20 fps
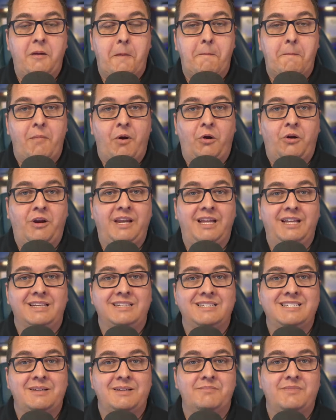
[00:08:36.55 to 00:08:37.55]
Marketing
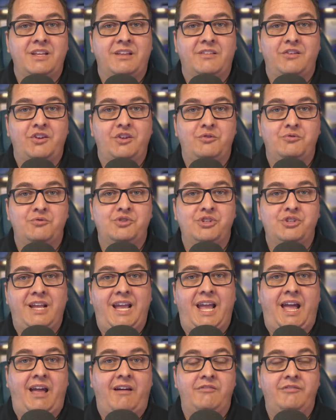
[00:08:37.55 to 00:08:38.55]
is something that you should
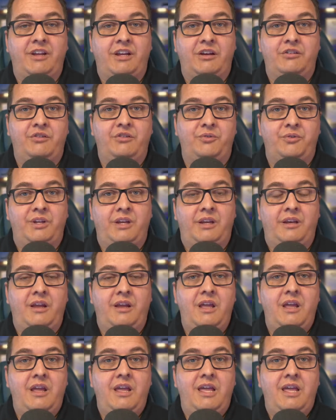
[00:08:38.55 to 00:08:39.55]
have included
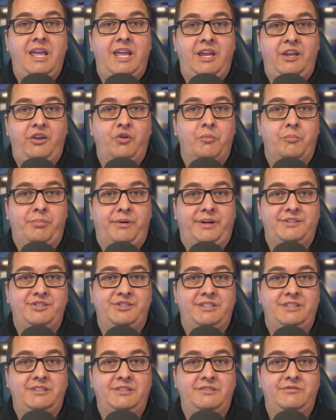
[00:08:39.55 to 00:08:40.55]
in your
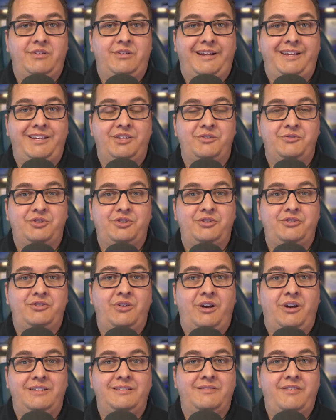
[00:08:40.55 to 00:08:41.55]
budget, right? You should
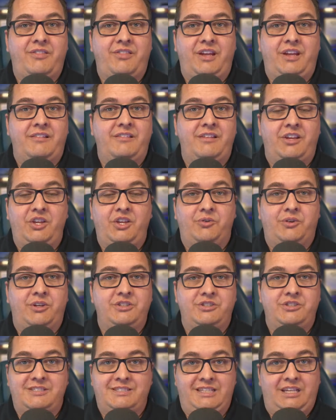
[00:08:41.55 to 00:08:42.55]
not think that you can
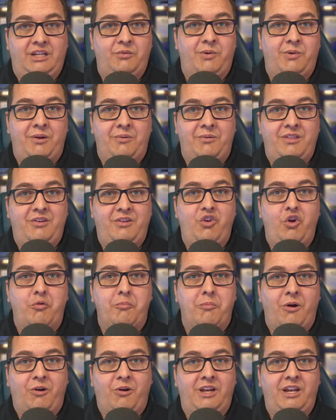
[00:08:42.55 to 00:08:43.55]
just get away with no
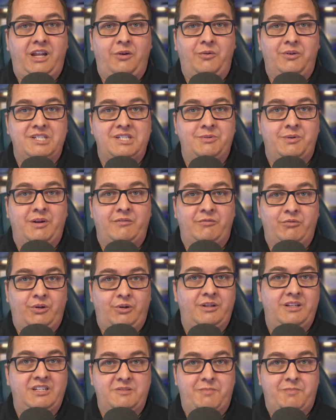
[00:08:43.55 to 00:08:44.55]
marketing whatsoever
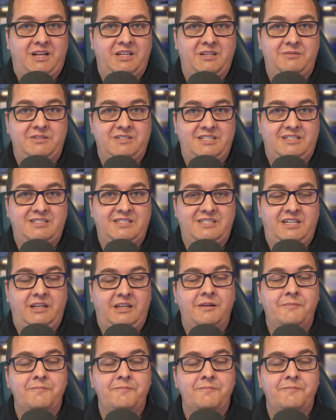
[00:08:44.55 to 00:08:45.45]
and expect to succeed.